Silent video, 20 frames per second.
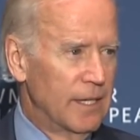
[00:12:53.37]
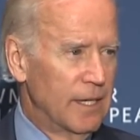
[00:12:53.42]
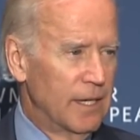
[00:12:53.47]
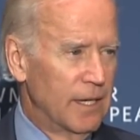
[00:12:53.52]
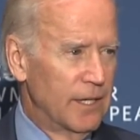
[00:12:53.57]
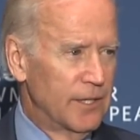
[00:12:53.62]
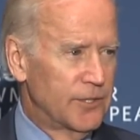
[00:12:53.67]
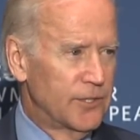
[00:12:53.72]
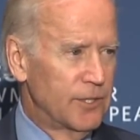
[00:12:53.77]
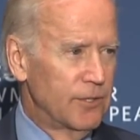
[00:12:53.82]

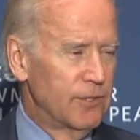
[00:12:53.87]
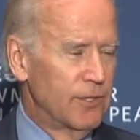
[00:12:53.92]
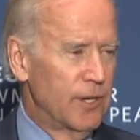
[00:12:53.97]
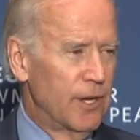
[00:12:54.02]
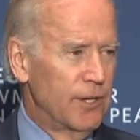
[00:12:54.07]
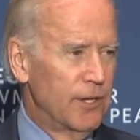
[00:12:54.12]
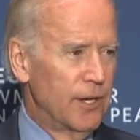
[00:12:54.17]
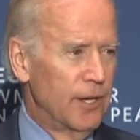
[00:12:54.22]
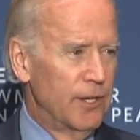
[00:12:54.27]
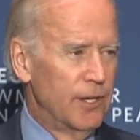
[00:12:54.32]

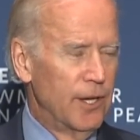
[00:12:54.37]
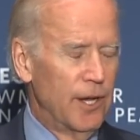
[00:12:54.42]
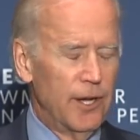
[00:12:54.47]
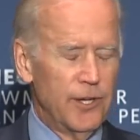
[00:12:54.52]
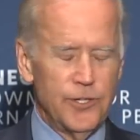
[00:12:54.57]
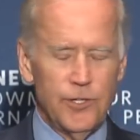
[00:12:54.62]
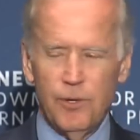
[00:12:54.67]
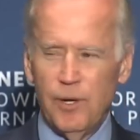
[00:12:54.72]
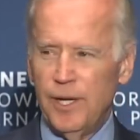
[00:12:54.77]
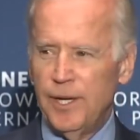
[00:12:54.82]
to
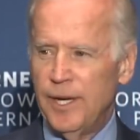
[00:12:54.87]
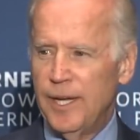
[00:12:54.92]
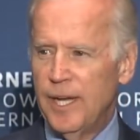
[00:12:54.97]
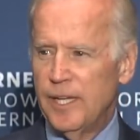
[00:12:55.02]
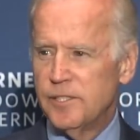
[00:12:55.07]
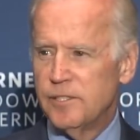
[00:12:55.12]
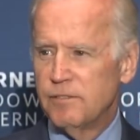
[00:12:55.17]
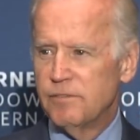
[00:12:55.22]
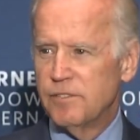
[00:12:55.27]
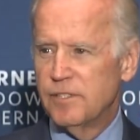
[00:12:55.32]
UN
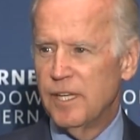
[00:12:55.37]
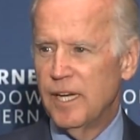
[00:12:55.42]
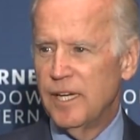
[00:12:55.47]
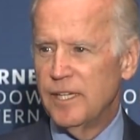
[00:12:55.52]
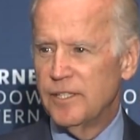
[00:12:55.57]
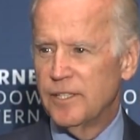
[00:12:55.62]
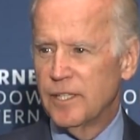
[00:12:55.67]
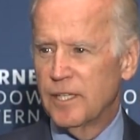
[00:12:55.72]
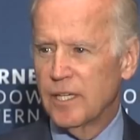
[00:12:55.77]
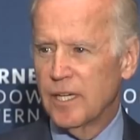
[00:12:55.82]
heads of
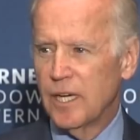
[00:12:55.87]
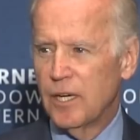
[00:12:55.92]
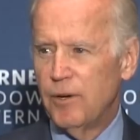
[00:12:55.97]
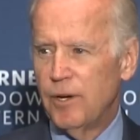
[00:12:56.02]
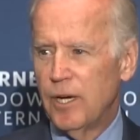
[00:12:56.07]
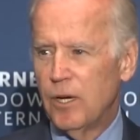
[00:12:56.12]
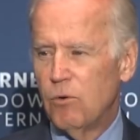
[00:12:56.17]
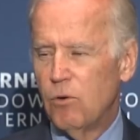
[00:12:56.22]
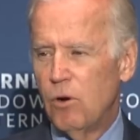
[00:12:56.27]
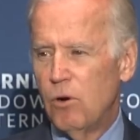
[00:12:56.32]
state,
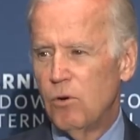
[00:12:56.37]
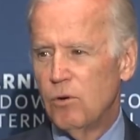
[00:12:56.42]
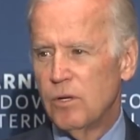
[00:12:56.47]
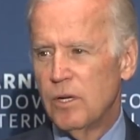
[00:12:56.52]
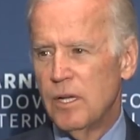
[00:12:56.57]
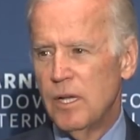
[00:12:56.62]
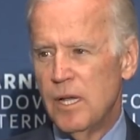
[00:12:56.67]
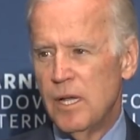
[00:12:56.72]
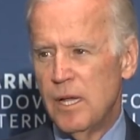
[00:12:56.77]
declaring, quote,